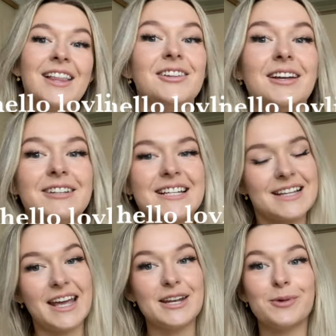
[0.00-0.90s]
Hello lovelies
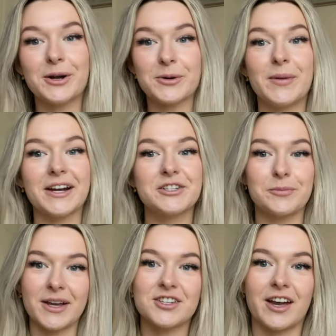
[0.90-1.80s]
and welcome back to
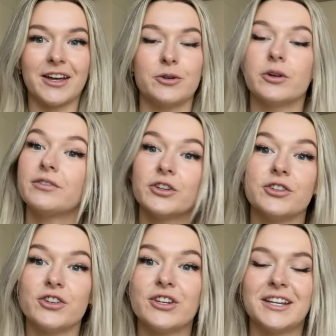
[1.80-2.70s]
my channel, or if you're
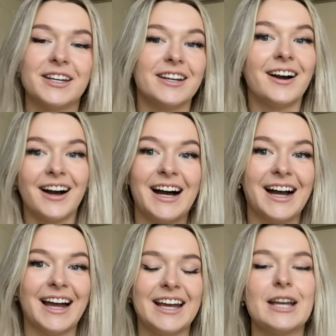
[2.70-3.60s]
new here,
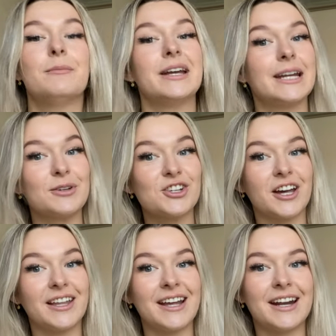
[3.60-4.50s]
hi, my name is
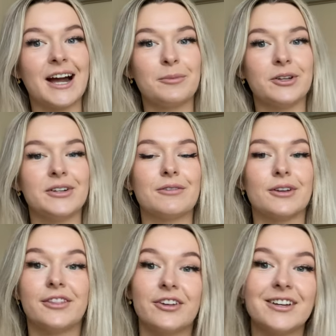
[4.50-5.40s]
Shelly and I upload
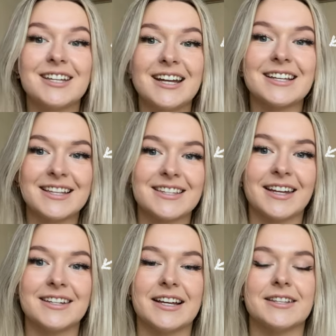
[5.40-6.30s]
every Thursdays and
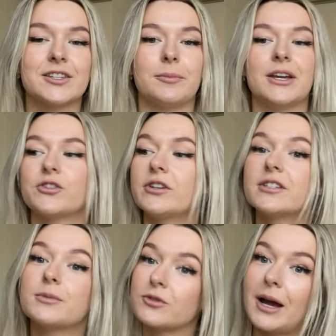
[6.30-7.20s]
Sundays, so make sure to
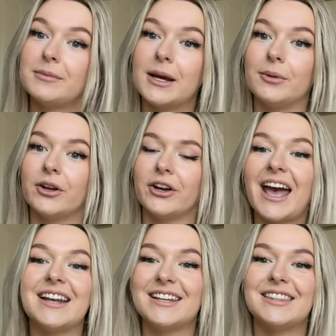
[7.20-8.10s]
subscribe down below
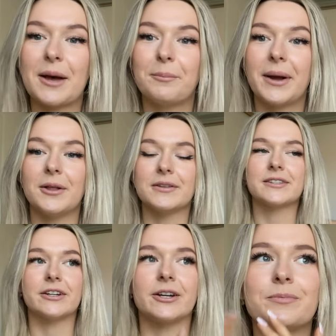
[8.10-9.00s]
and hit that bell
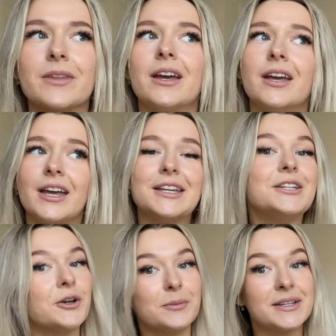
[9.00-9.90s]
so you
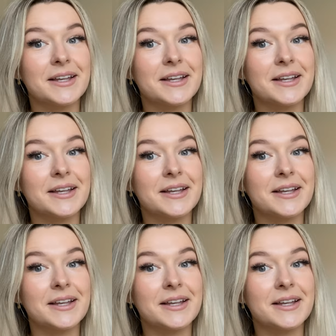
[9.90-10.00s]
don't miss